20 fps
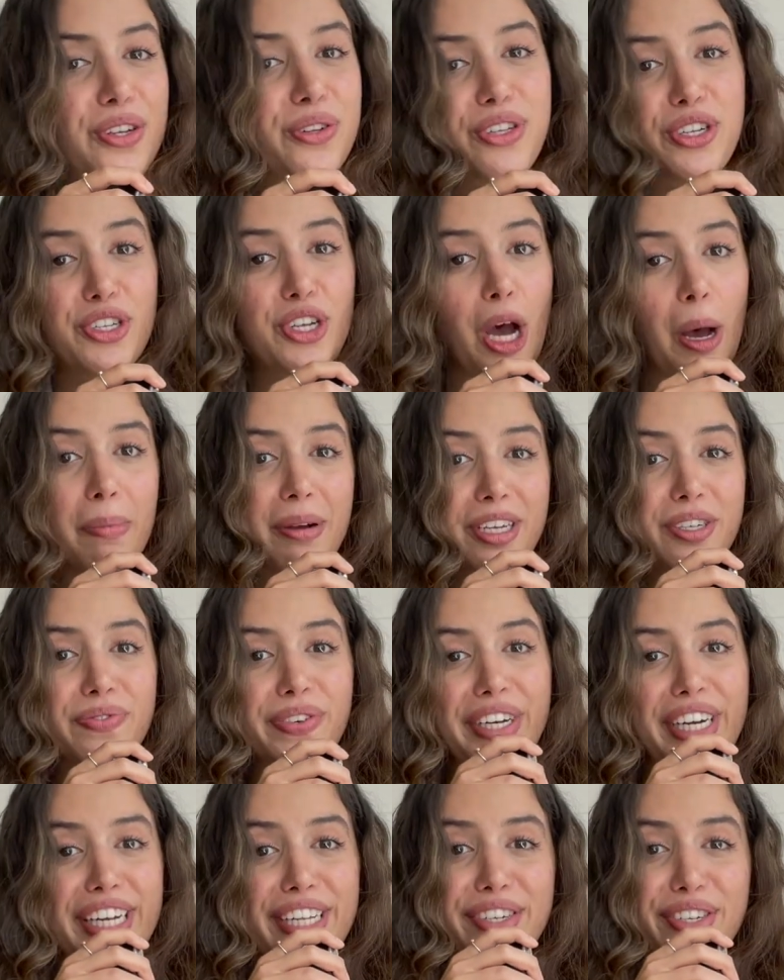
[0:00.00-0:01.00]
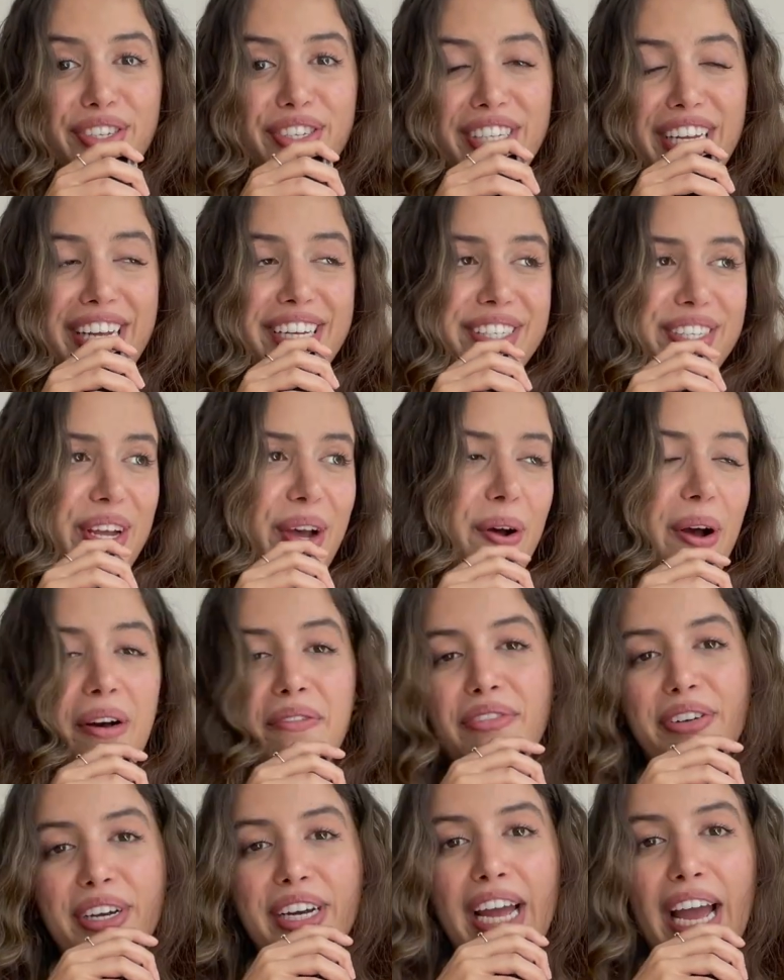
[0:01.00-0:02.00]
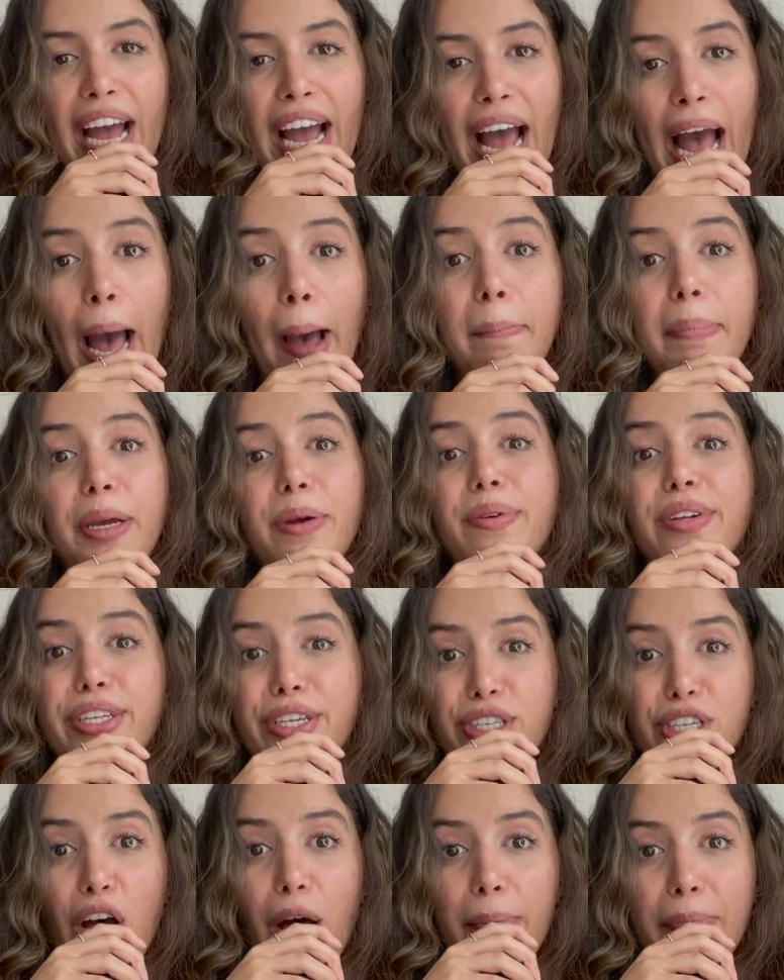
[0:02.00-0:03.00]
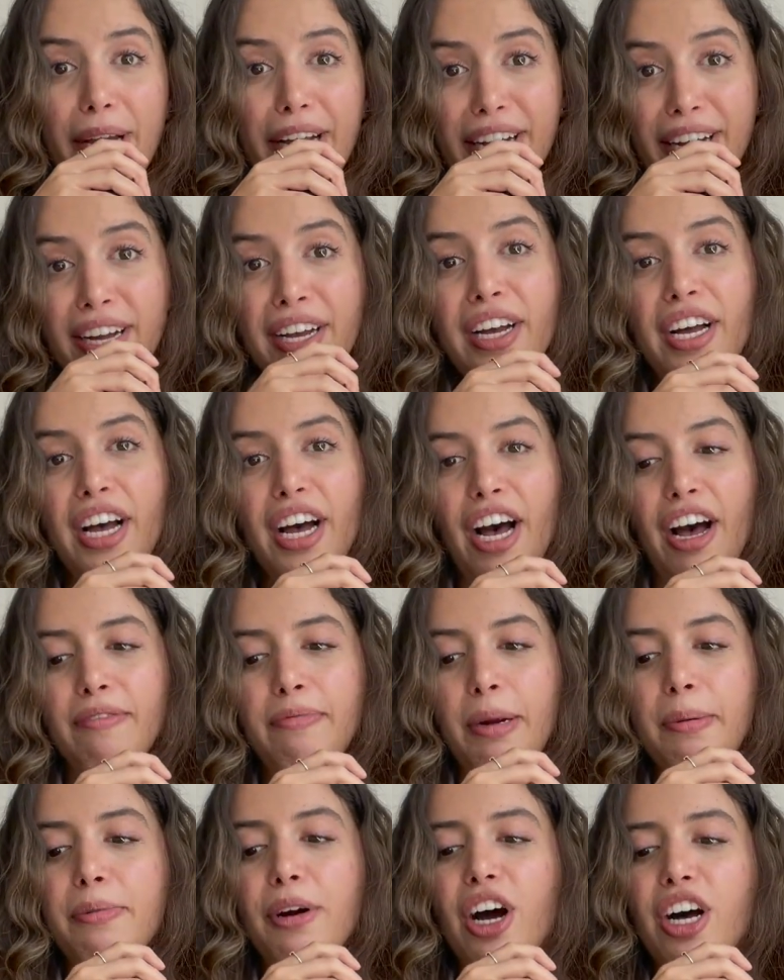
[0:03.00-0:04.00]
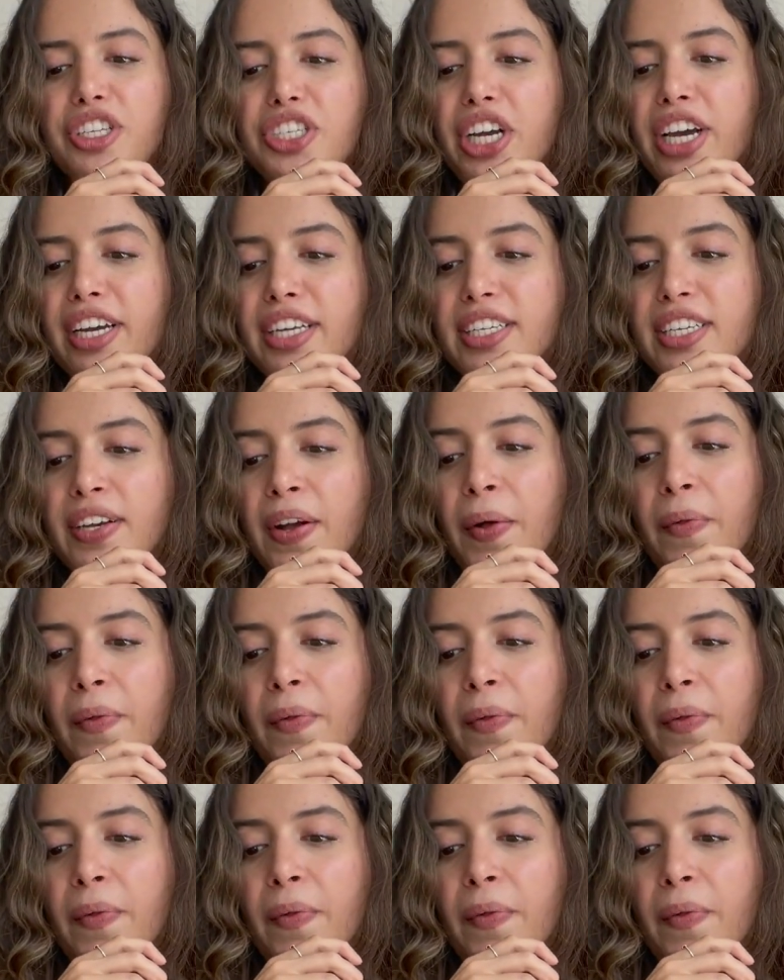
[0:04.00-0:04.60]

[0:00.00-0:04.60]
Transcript: the topic is very interesting, so I'm very happy with the topic of my project.